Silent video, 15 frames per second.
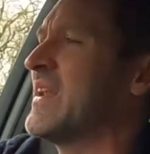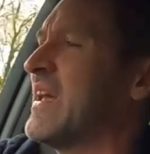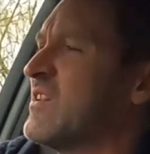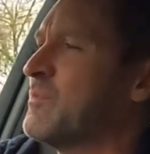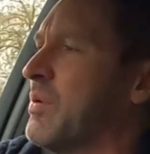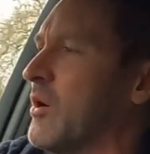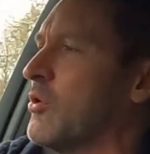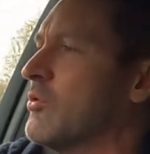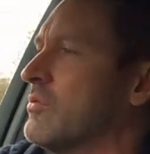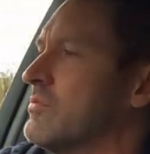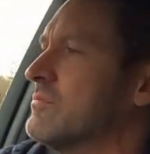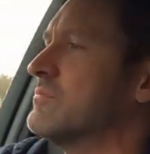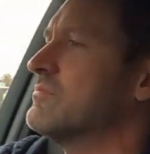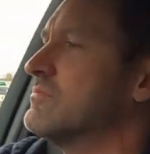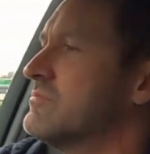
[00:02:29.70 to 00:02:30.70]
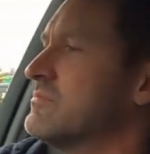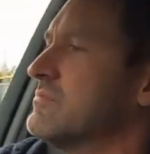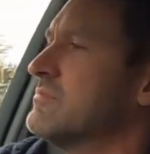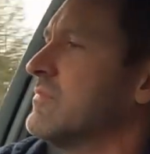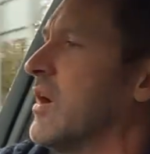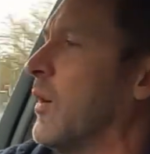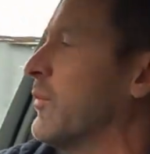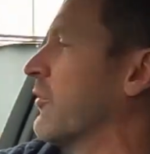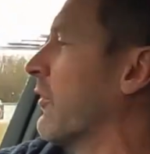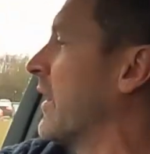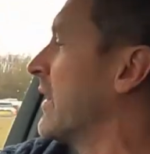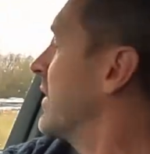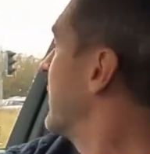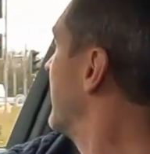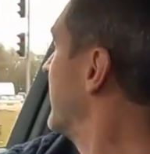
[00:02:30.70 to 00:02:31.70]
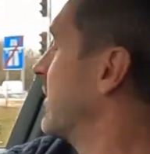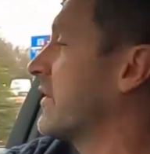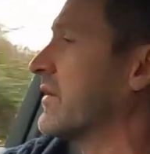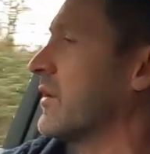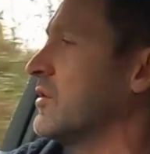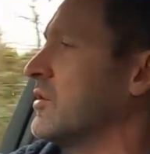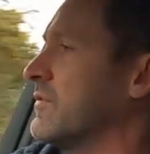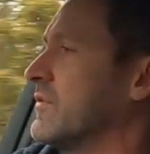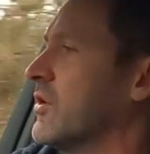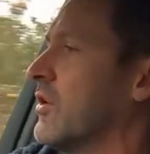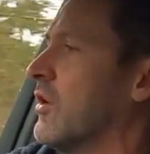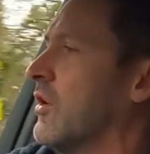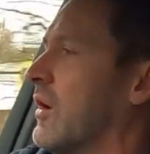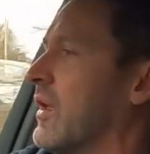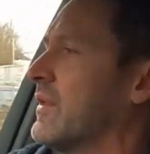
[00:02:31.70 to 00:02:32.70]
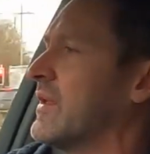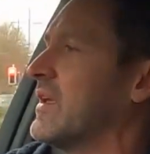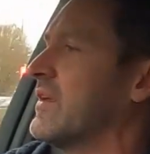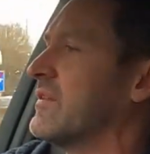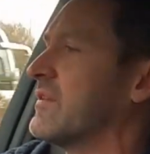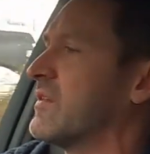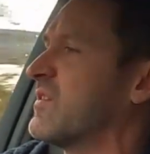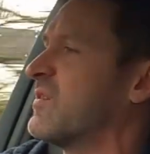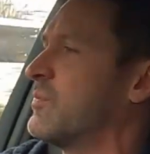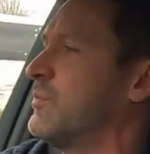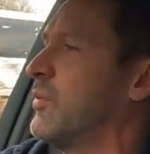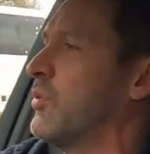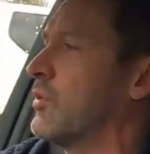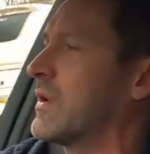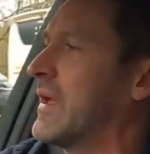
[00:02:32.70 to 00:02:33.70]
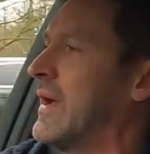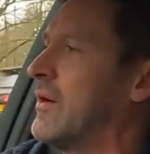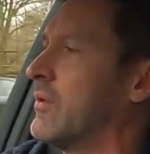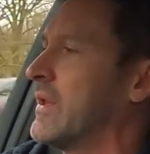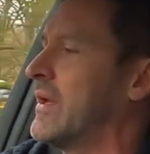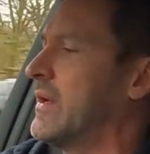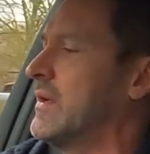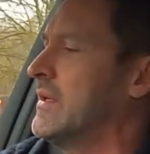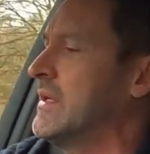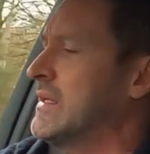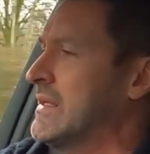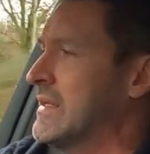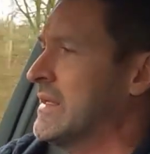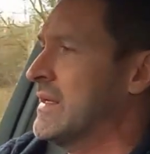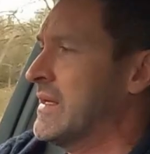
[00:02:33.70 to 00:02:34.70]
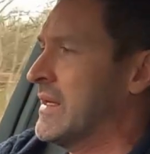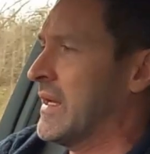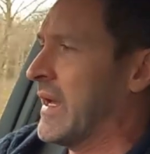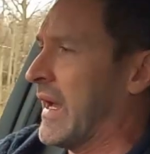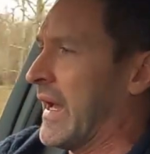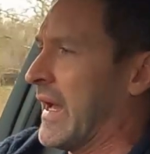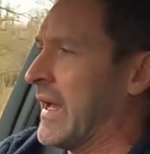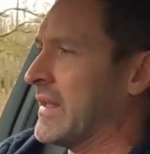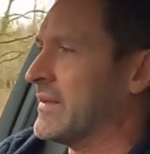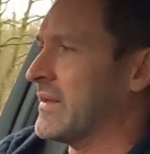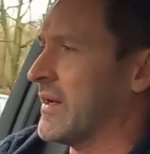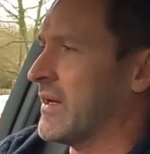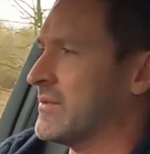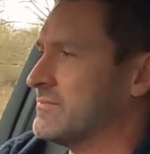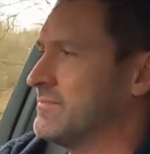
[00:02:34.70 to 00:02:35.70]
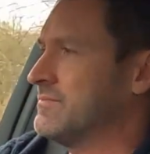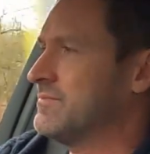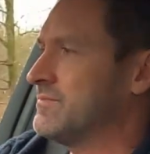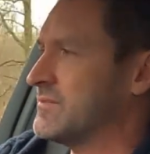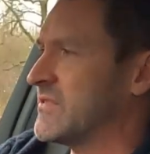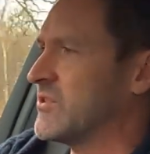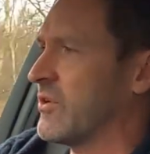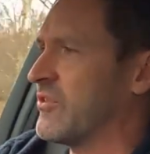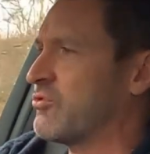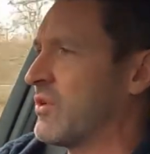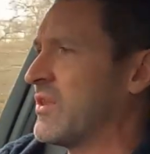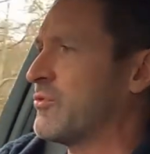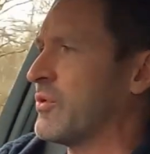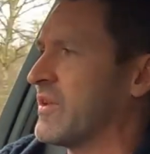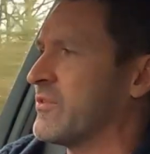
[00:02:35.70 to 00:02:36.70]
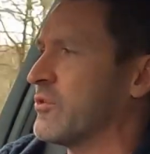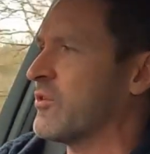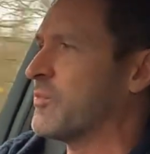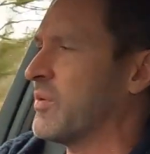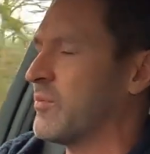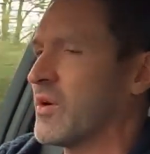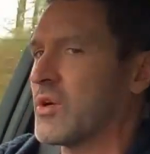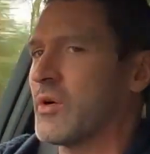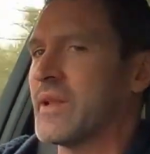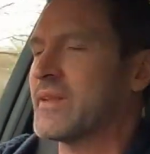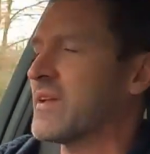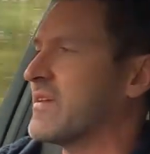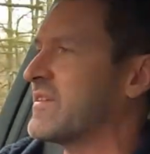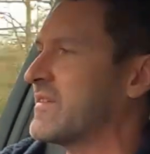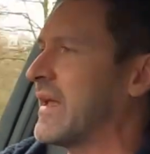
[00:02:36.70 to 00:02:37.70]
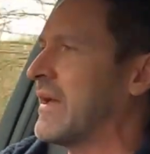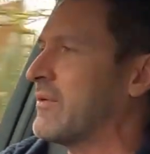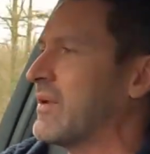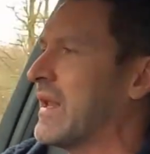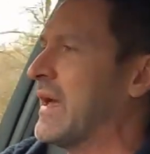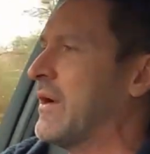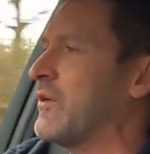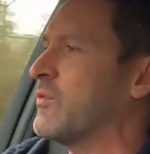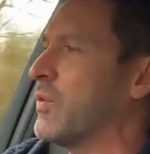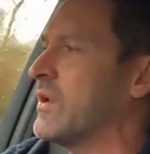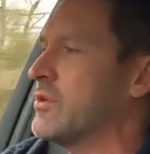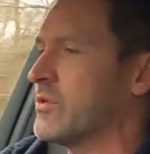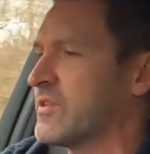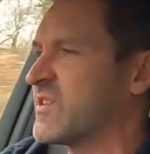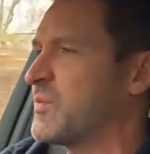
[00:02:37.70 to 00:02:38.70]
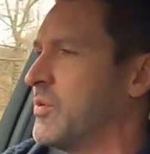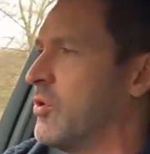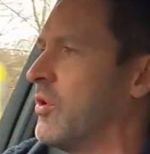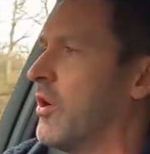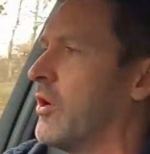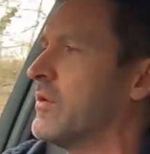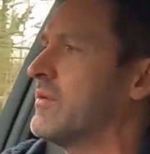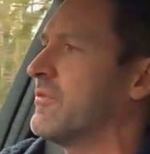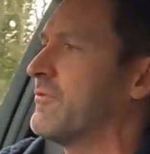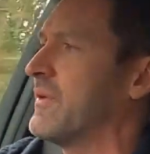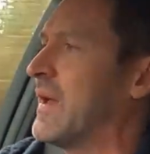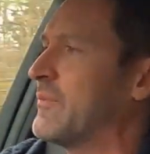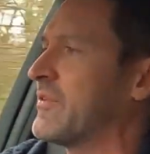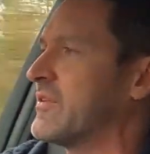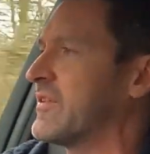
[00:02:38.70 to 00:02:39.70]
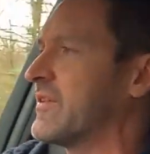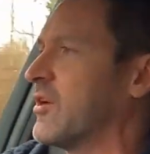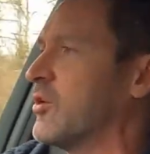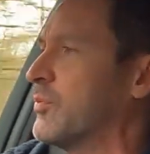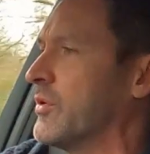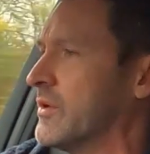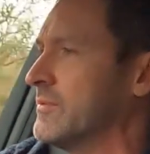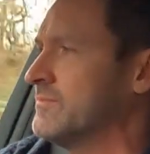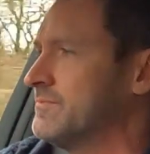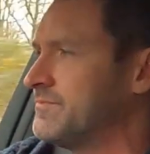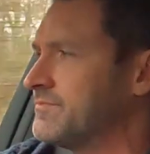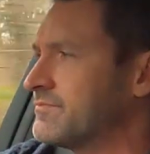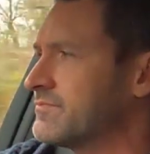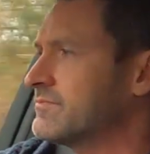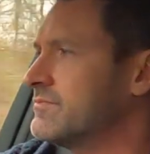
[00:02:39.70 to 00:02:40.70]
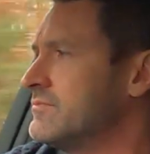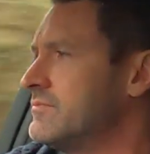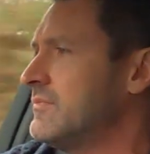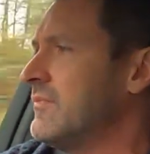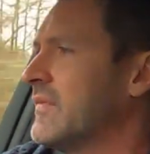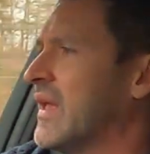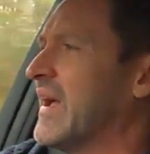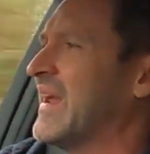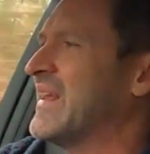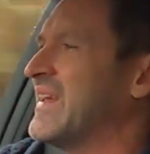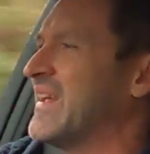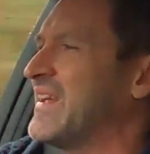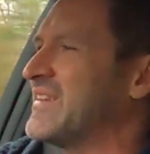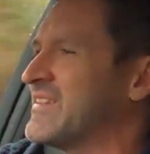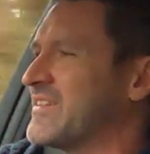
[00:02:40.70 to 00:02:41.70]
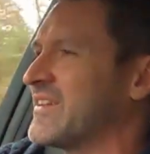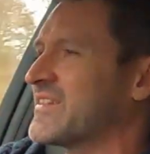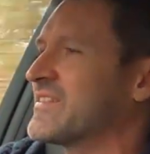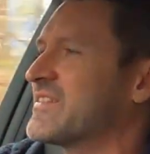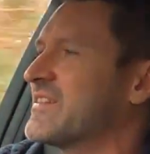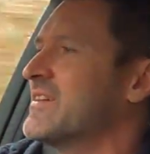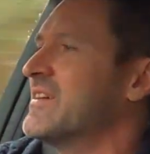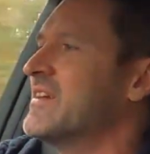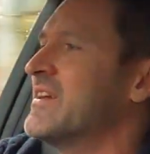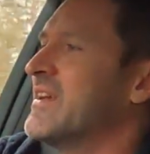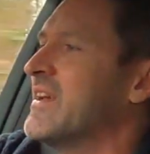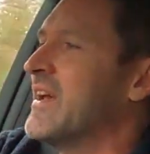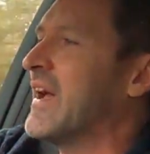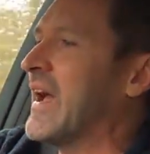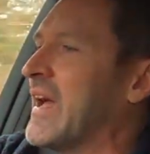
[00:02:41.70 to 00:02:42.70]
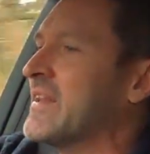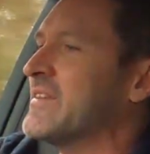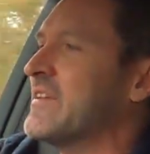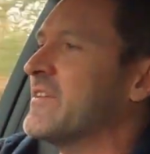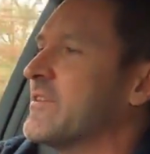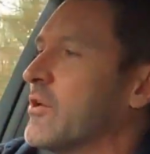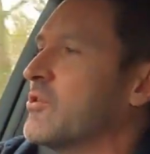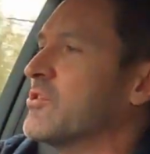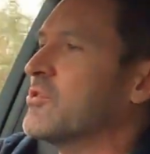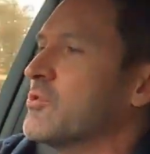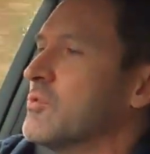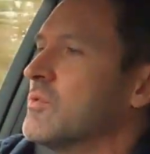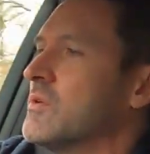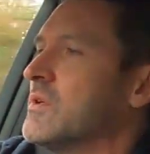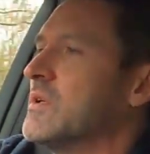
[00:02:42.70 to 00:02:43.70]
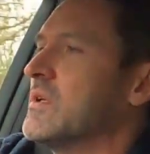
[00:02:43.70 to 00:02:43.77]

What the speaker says: ASBO upgrade. So you've got, I think it's a sport cat on it, and it's not a straight through exhaust, but my God, it does sound loud. When you've got the sport on, the flaps are just open, and it is just antisocial.